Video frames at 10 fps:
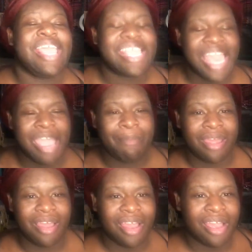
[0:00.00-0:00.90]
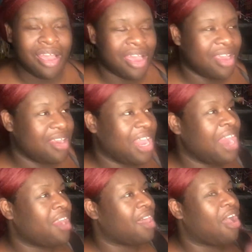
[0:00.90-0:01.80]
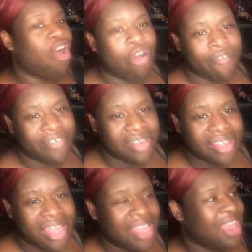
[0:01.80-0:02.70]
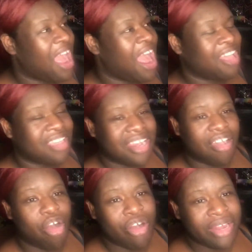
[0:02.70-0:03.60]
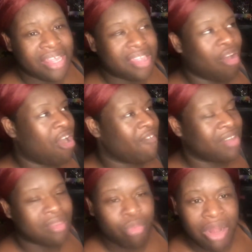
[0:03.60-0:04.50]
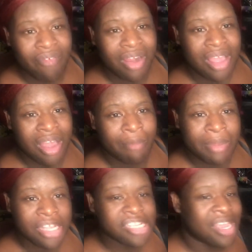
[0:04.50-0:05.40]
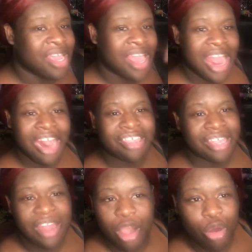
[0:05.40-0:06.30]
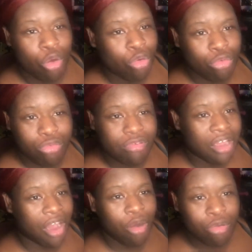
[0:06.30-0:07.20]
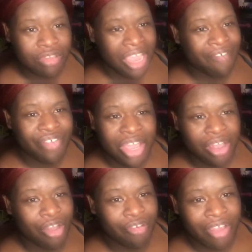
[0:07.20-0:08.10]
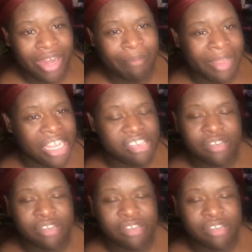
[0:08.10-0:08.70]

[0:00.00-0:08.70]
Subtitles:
He came in the Harvest. I said Harvest, whatever it's called, bitch. I said the old thing for the upgraded, bitch.